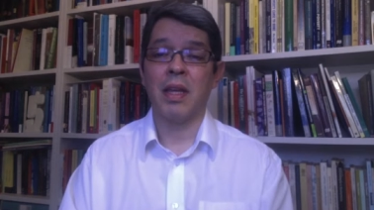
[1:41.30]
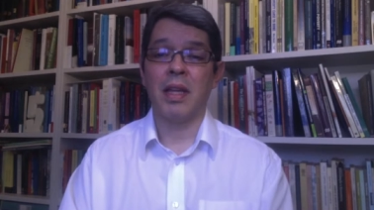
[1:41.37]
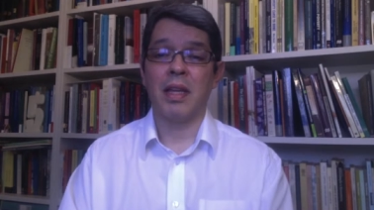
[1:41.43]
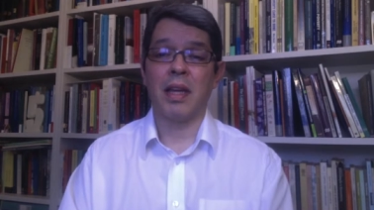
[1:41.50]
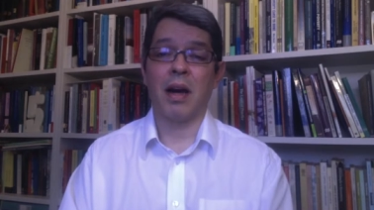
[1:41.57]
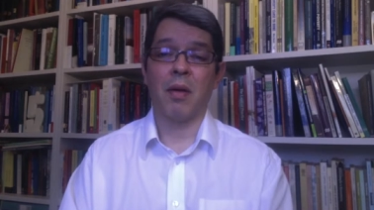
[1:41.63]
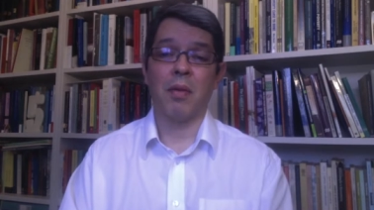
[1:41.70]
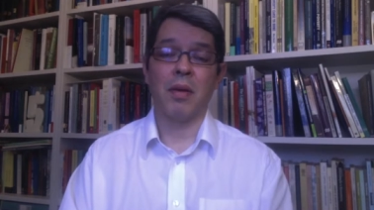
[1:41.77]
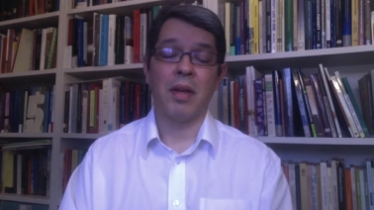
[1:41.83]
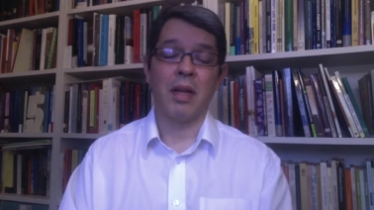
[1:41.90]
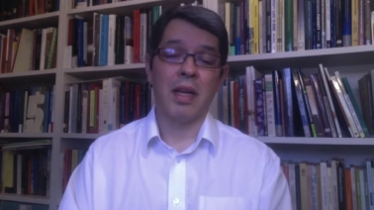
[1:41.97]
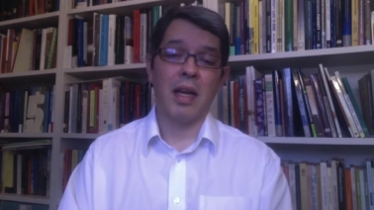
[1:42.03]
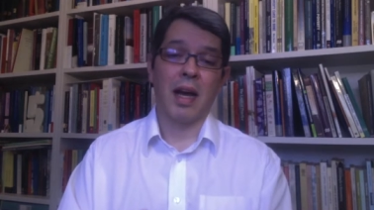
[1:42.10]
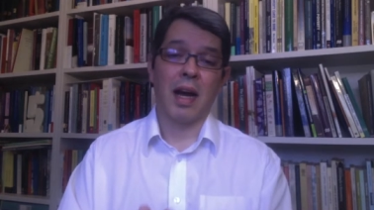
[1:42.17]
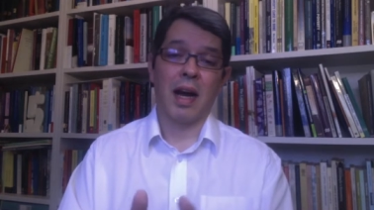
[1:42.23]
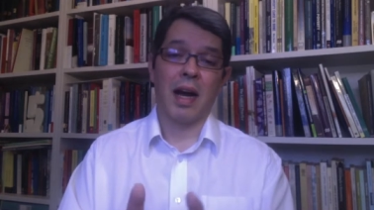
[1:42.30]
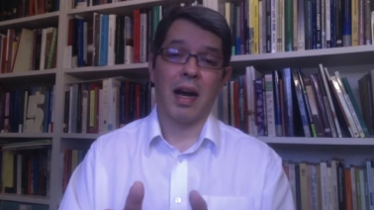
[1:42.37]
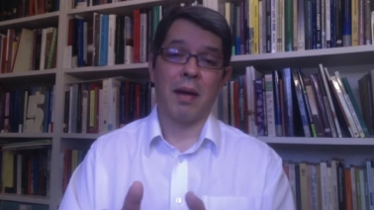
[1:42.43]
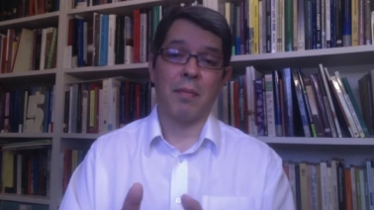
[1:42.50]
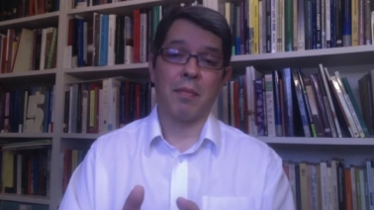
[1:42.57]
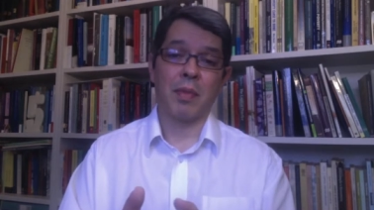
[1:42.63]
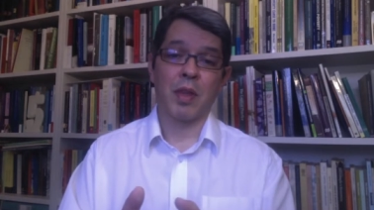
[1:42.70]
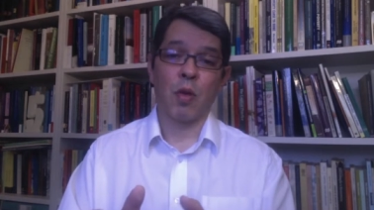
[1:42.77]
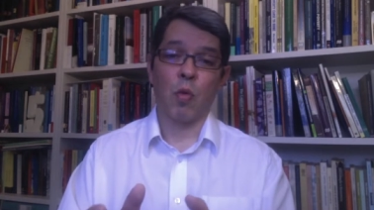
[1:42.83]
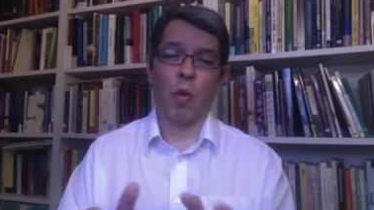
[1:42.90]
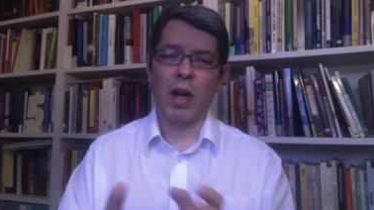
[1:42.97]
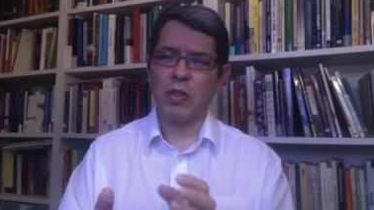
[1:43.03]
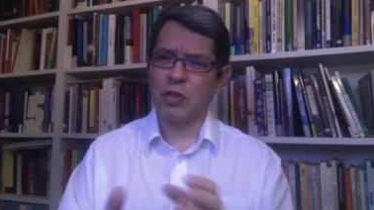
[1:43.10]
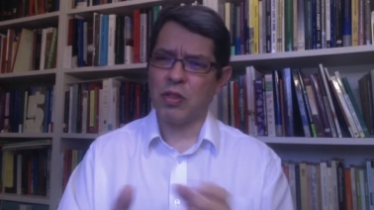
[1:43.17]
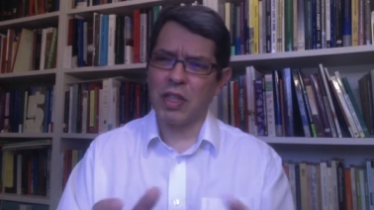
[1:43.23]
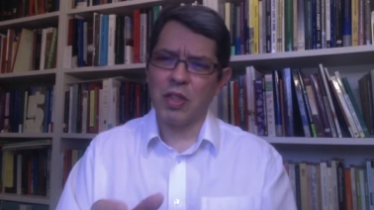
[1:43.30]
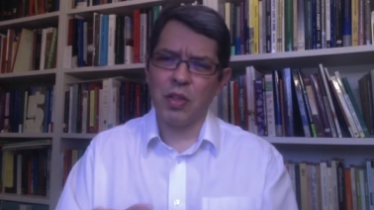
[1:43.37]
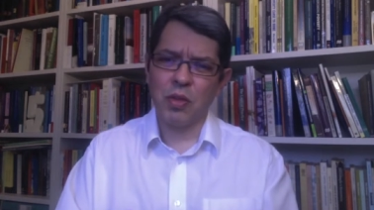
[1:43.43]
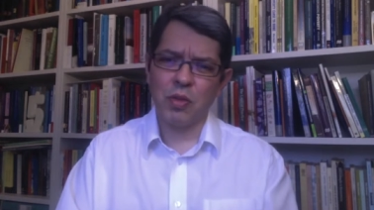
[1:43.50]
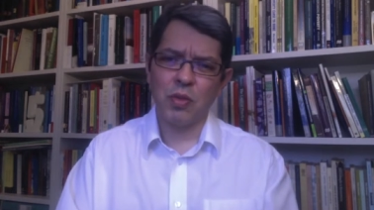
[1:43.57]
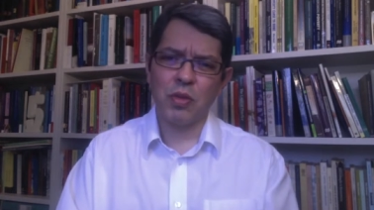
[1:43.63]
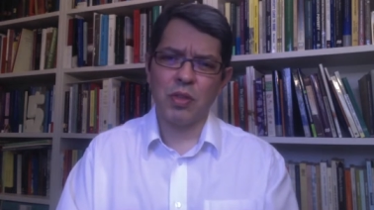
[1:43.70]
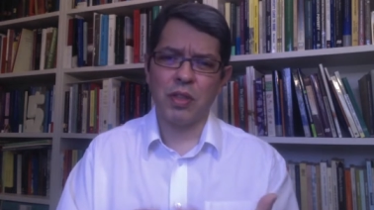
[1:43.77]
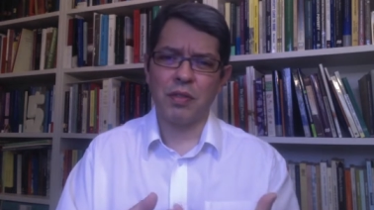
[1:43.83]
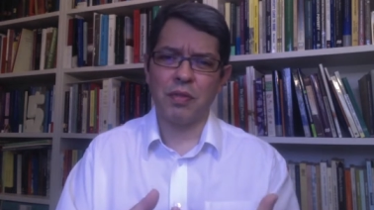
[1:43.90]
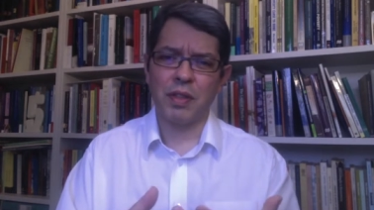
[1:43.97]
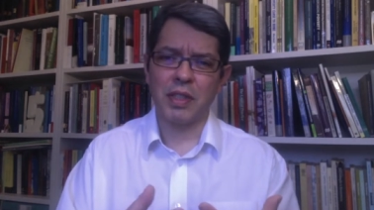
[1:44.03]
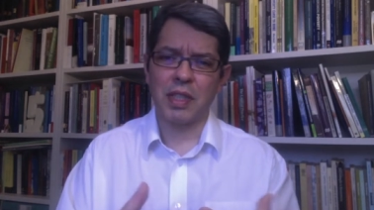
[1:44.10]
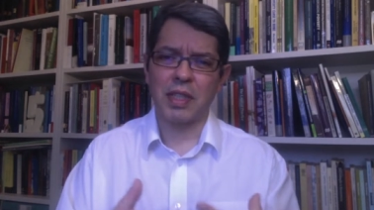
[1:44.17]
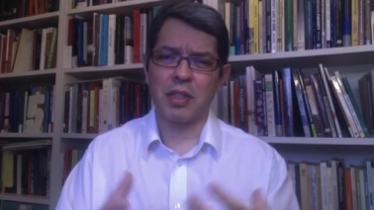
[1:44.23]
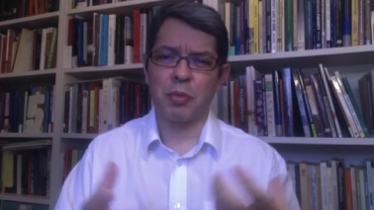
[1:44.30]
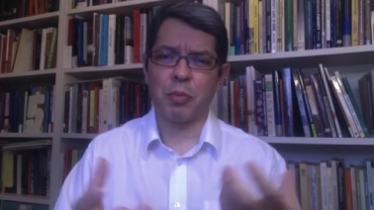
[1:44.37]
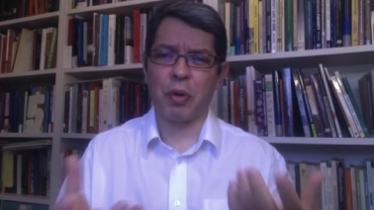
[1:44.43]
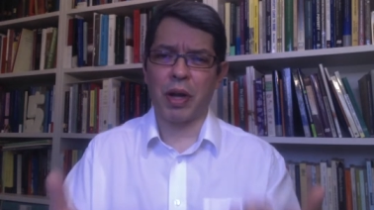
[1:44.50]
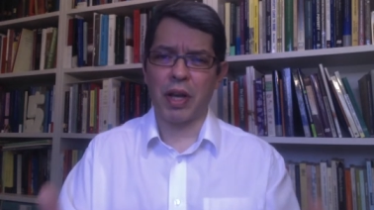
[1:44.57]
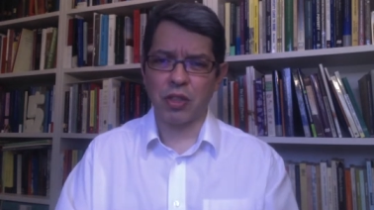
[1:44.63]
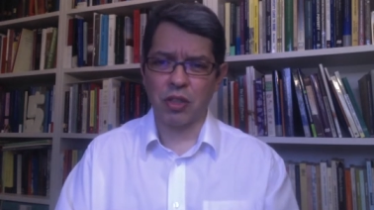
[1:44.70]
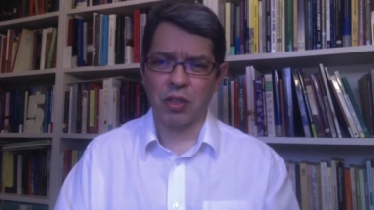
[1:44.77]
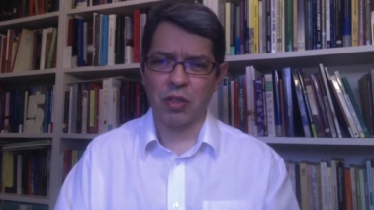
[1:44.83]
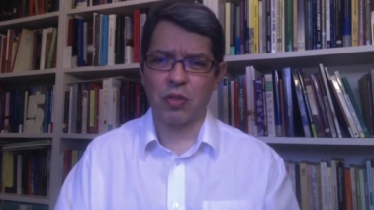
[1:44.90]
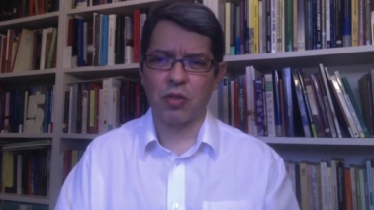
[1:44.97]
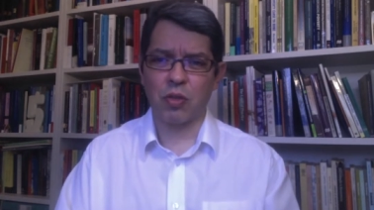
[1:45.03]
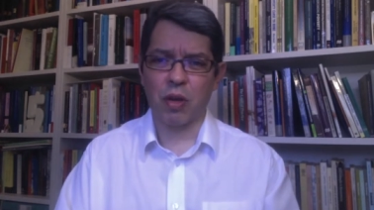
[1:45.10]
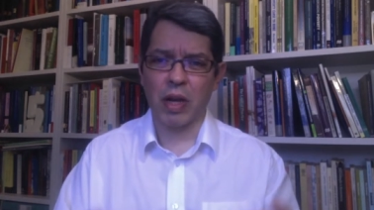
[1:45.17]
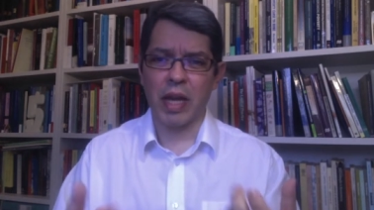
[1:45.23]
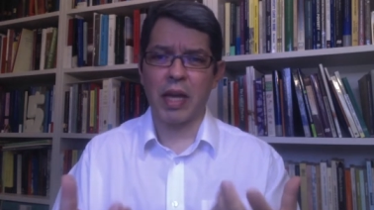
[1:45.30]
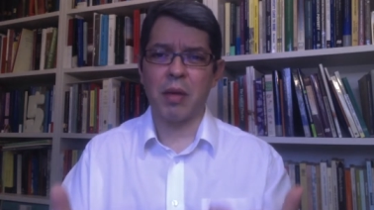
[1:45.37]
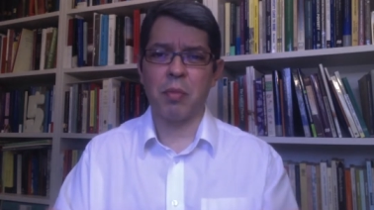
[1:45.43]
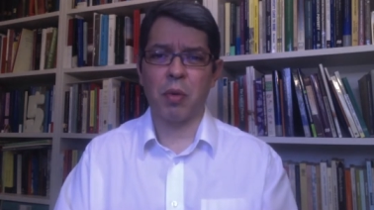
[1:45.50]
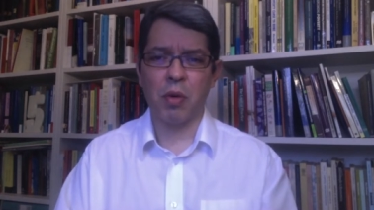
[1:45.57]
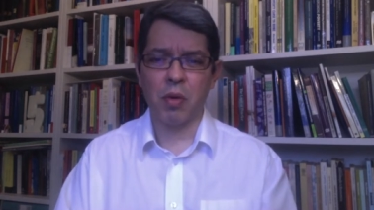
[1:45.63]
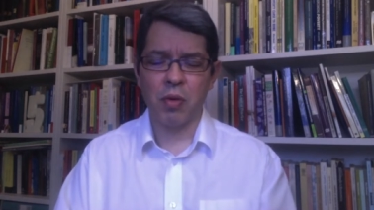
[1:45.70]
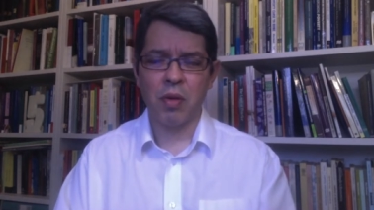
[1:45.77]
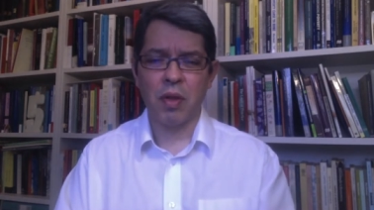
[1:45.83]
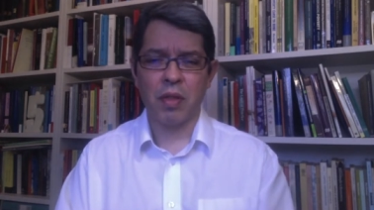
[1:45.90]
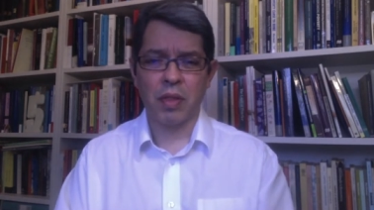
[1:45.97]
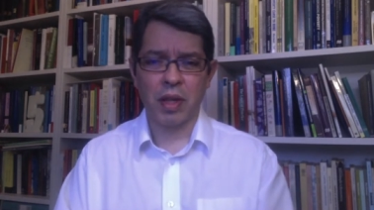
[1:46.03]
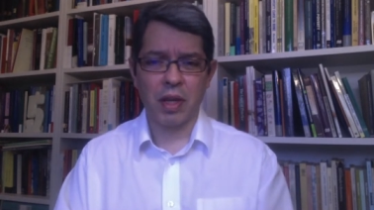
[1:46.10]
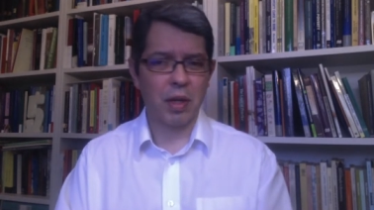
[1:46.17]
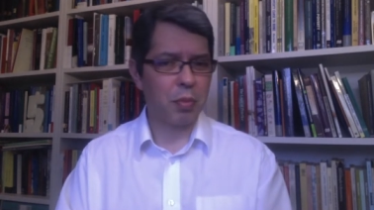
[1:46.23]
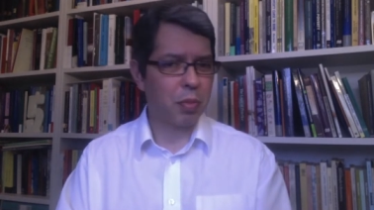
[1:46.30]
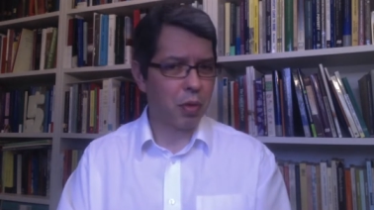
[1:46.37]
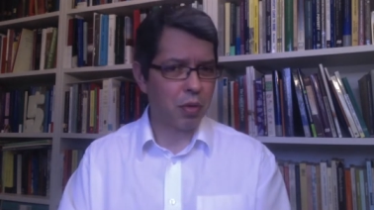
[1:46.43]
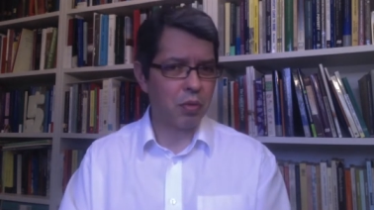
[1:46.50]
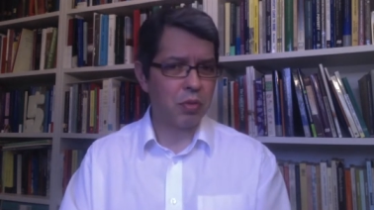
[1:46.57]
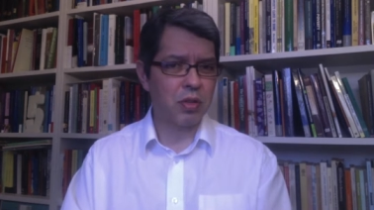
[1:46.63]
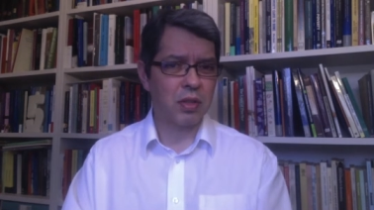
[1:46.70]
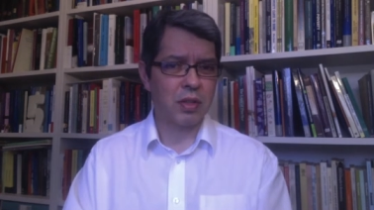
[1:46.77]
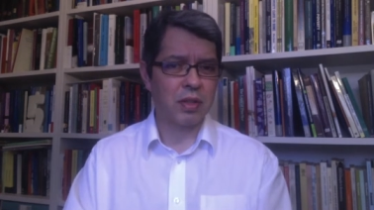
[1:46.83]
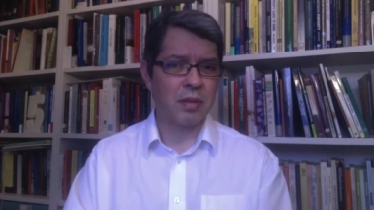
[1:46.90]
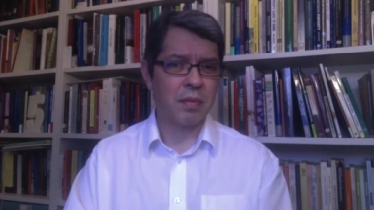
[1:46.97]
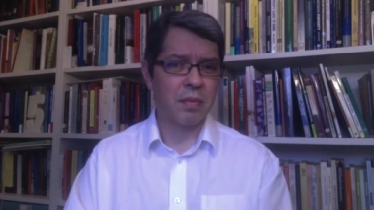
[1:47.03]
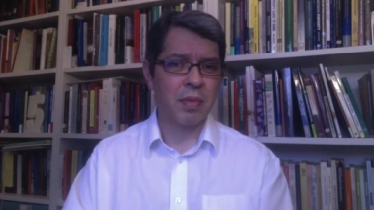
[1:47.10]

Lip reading: Now, why do they use different expressions to label their approaches?